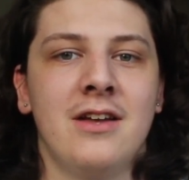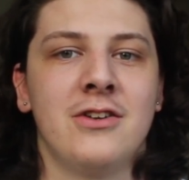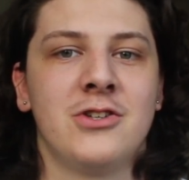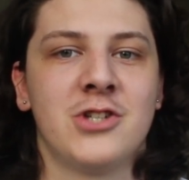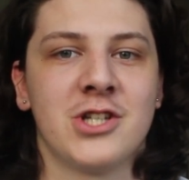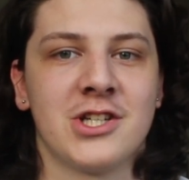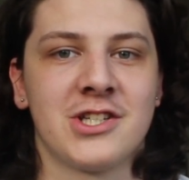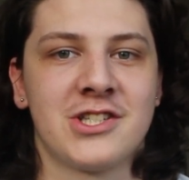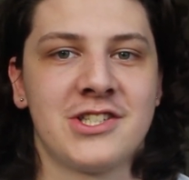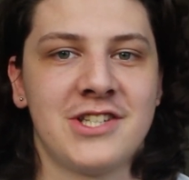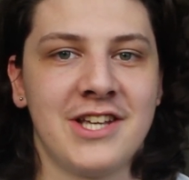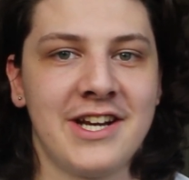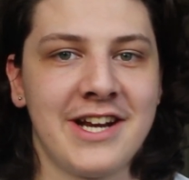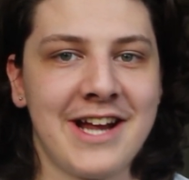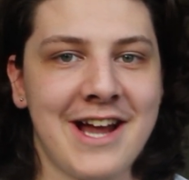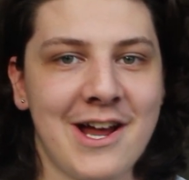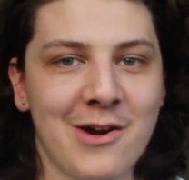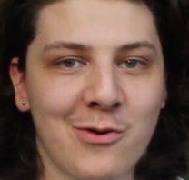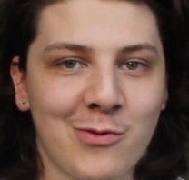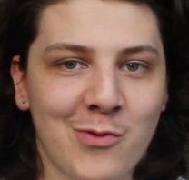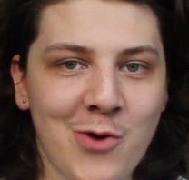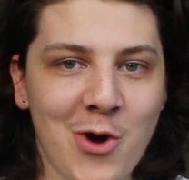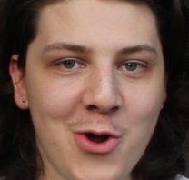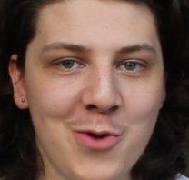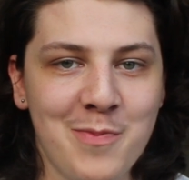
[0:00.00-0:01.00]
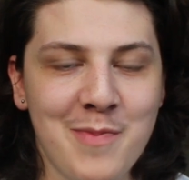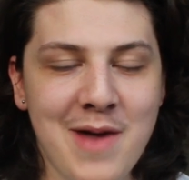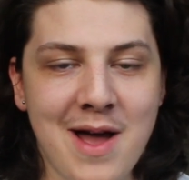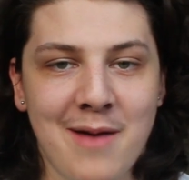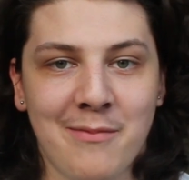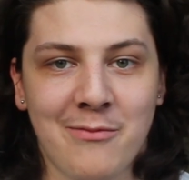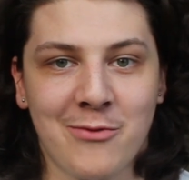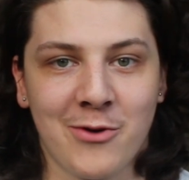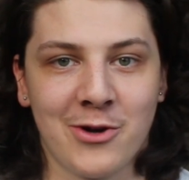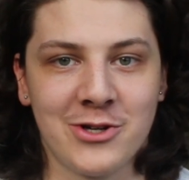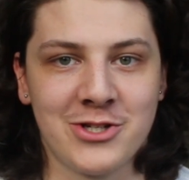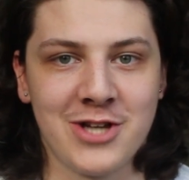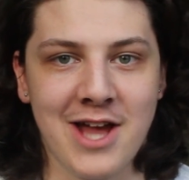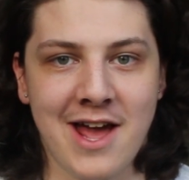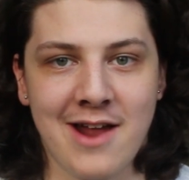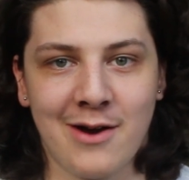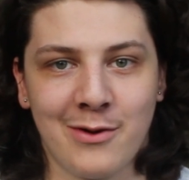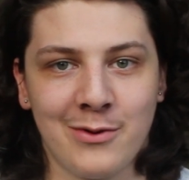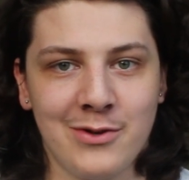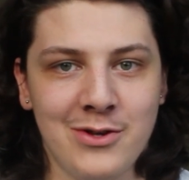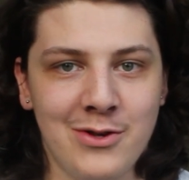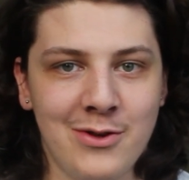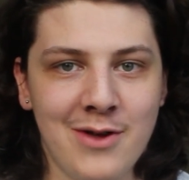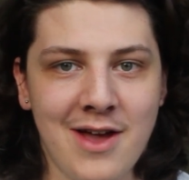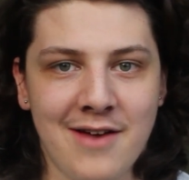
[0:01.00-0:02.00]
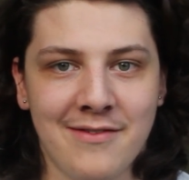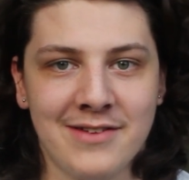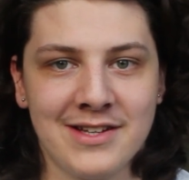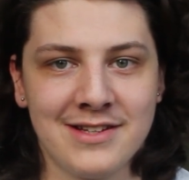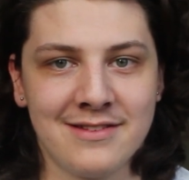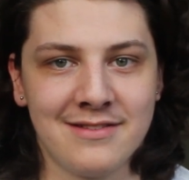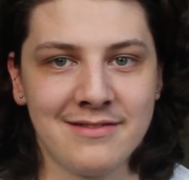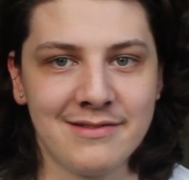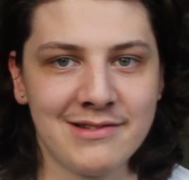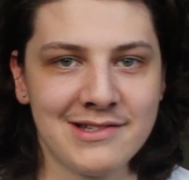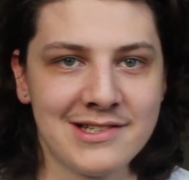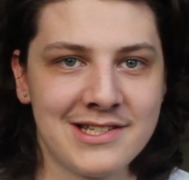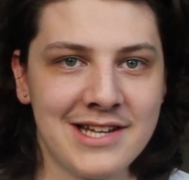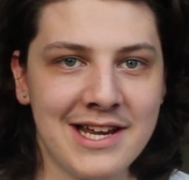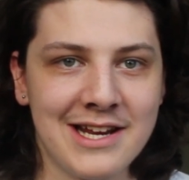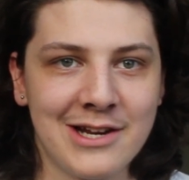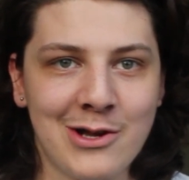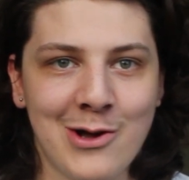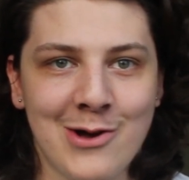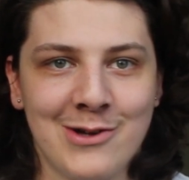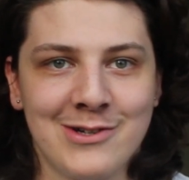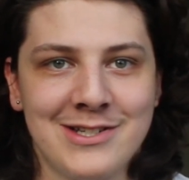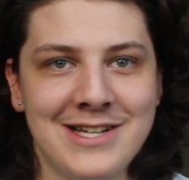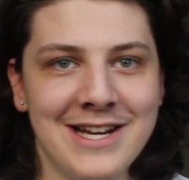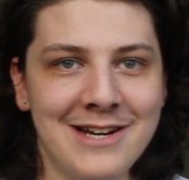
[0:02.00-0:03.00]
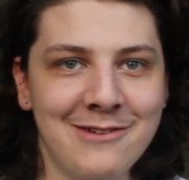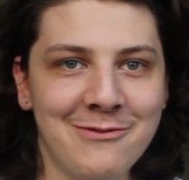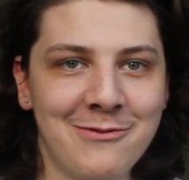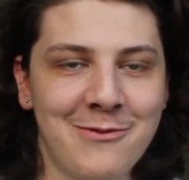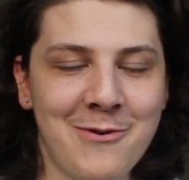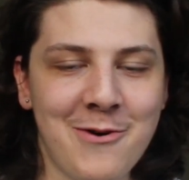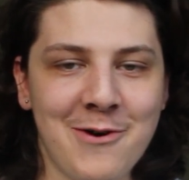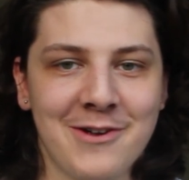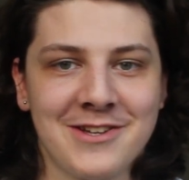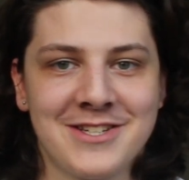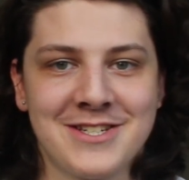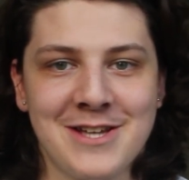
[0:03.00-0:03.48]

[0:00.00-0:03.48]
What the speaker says: just setting out a roadmap for a channel you haven't seen content for.